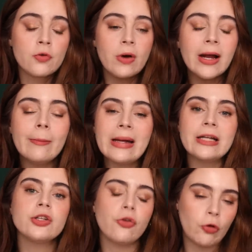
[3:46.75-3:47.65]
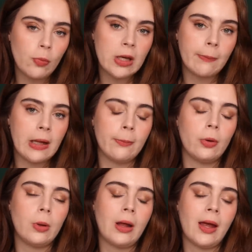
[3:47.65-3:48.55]
recommended to so many
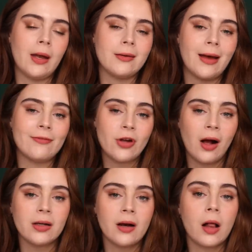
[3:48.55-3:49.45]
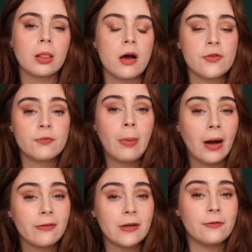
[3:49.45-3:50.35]
people and I've gotten a lot of
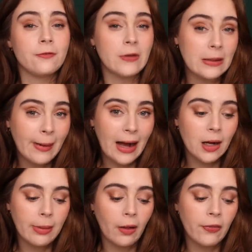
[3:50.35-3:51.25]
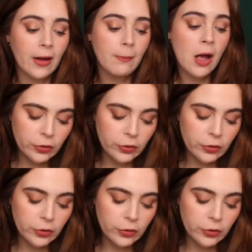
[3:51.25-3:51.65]
positive feedback about them.